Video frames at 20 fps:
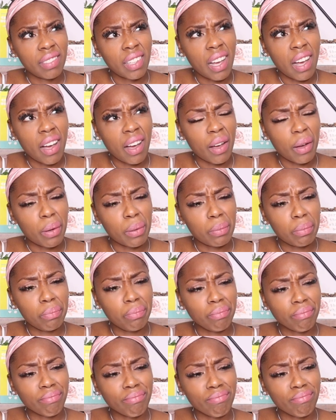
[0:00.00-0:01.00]

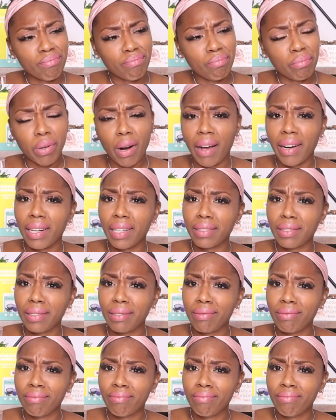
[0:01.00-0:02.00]
um, product
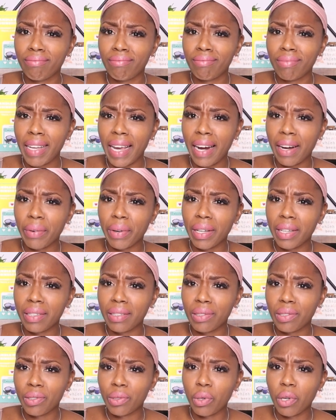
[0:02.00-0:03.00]
area
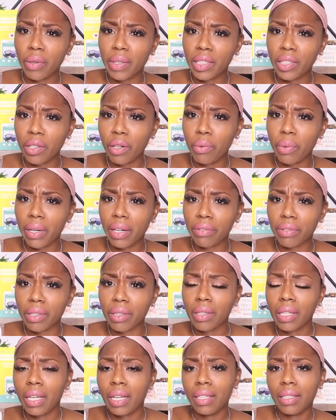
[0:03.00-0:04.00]
storage or
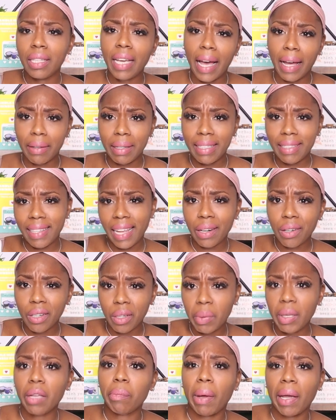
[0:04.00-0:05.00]
whatever. Yeah, it's not going
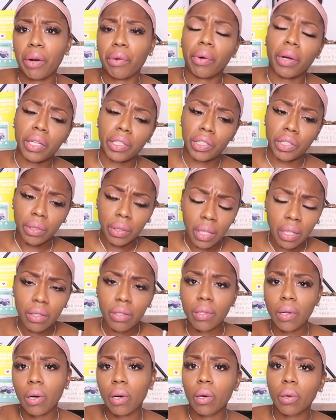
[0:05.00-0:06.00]
to be in my garage.
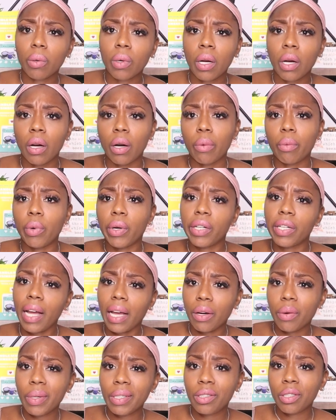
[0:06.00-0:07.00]
So we're
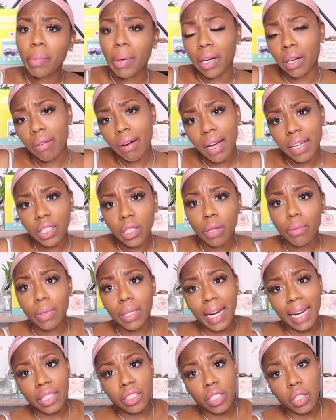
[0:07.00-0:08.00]
not going to my garage.
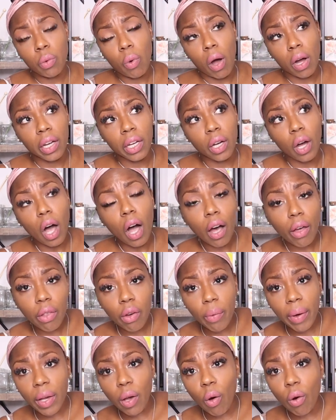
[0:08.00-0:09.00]
We're actually walking all
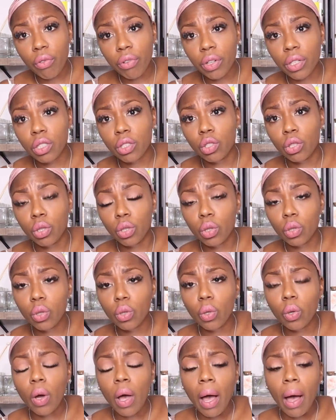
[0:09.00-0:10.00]
the way over
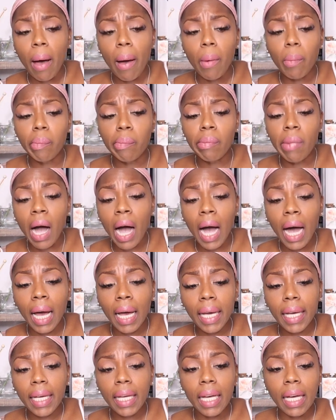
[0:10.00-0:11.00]
to
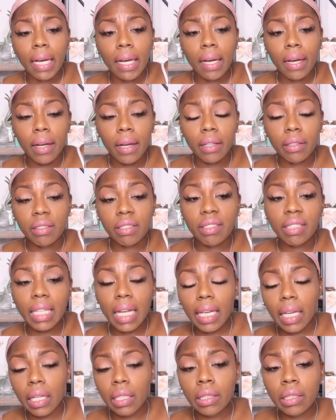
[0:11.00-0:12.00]
my
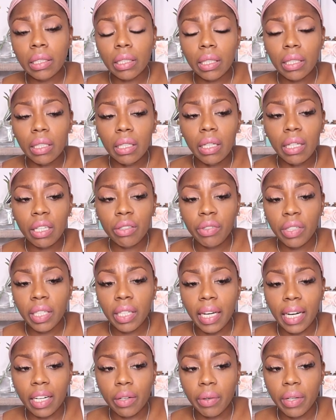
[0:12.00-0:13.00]
second
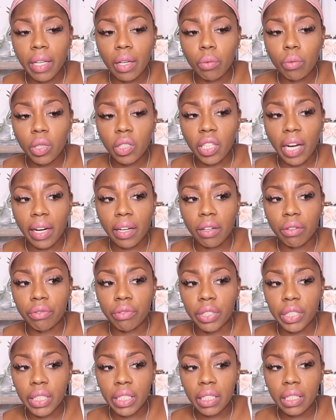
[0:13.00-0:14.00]
living area, which I
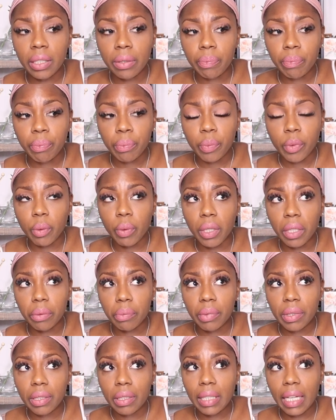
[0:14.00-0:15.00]
converted,
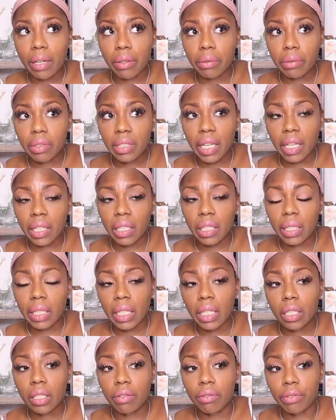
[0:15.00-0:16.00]
well, not
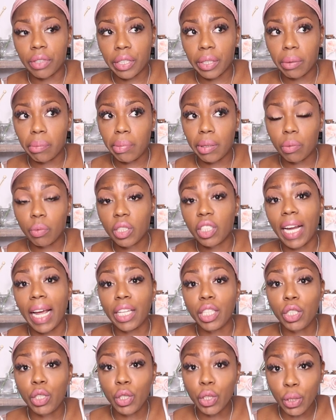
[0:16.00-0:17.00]
technically converted, but which
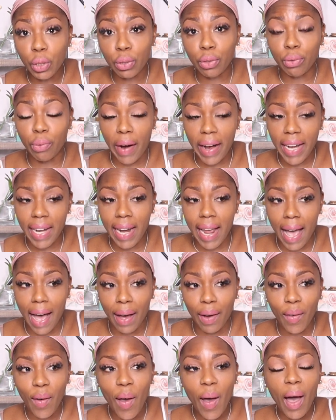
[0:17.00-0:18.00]
I use right
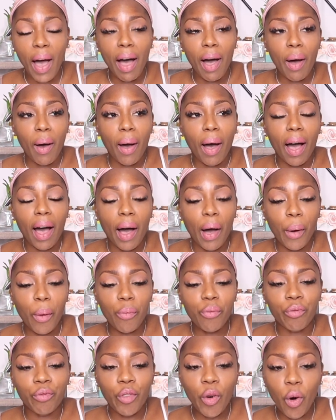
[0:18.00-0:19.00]
now
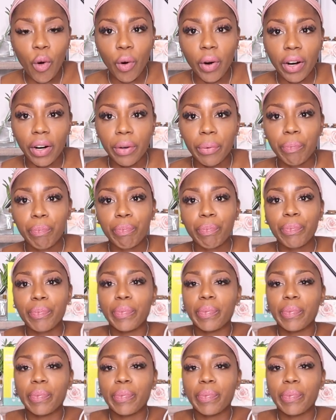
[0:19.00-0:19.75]
um, for